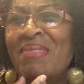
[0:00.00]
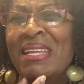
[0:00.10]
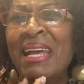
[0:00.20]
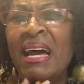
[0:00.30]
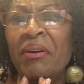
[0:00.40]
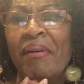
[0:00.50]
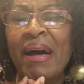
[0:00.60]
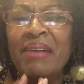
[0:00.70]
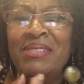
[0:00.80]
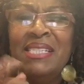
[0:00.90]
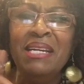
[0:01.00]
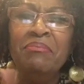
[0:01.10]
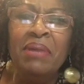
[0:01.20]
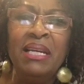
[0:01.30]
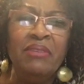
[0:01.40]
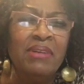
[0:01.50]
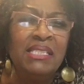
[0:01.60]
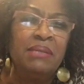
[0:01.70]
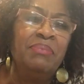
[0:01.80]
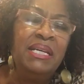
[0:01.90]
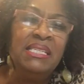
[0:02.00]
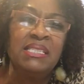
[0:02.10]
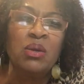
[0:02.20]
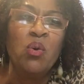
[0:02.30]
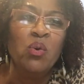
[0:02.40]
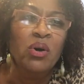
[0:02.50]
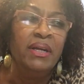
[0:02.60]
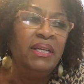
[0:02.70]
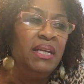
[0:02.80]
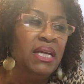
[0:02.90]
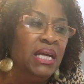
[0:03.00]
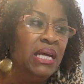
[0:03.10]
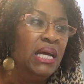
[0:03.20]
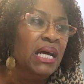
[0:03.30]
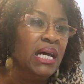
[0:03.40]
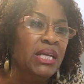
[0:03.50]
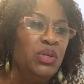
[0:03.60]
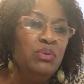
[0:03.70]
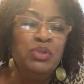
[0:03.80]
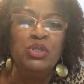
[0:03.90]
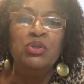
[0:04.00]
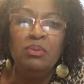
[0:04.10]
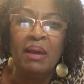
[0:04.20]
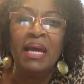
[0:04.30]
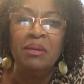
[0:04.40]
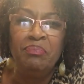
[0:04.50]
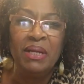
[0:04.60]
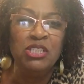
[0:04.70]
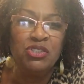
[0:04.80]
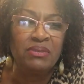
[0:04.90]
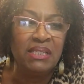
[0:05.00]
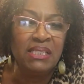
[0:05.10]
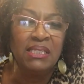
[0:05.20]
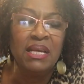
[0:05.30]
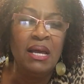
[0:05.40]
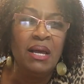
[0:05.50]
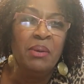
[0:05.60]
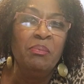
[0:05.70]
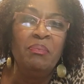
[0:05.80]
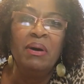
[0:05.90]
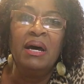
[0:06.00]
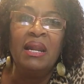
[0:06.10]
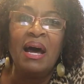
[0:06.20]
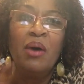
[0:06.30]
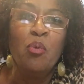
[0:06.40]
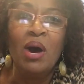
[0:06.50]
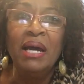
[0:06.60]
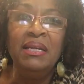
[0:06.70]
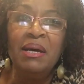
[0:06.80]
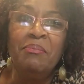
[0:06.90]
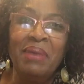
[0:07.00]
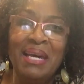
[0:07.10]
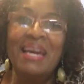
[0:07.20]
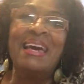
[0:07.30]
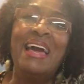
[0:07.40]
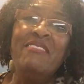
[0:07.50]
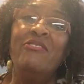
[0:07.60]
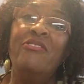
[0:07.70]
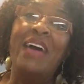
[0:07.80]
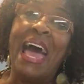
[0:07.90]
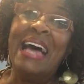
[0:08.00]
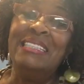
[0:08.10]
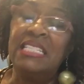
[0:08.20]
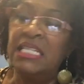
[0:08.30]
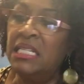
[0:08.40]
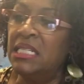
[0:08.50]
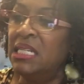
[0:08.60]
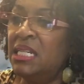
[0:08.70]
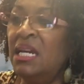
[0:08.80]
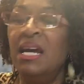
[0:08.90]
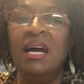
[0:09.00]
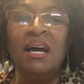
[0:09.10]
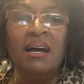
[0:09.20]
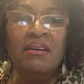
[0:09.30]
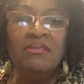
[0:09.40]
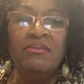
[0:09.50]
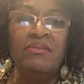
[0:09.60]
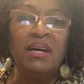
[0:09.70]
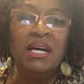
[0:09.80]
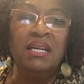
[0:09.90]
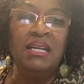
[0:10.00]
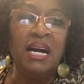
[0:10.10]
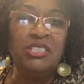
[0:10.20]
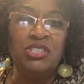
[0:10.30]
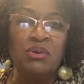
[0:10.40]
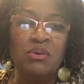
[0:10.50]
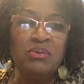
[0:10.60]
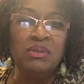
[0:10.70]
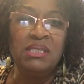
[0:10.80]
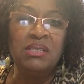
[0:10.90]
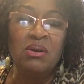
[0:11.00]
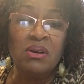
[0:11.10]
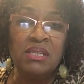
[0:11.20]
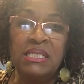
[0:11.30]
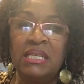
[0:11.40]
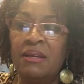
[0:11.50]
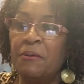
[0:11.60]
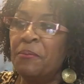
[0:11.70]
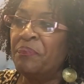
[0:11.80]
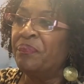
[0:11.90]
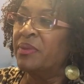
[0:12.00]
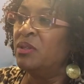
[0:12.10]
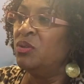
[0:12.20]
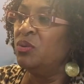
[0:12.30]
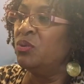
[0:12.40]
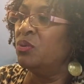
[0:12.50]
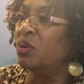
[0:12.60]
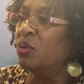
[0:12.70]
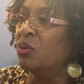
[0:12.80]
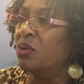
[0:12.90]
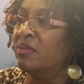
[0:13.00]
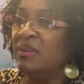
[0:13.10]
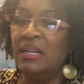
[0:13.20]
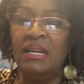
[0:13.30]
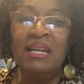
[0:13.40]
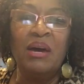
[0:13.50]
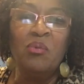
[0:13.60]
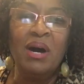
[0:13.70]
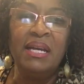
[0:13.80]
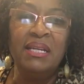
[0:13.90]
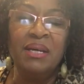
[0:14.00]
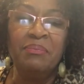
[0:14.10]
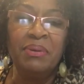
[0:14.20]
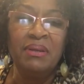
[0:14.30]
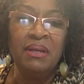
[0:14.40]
Now, I've seen many recipes on YouTube and Pinterest, but I wind up making a vat of nacho sauce to go over it, and I wind up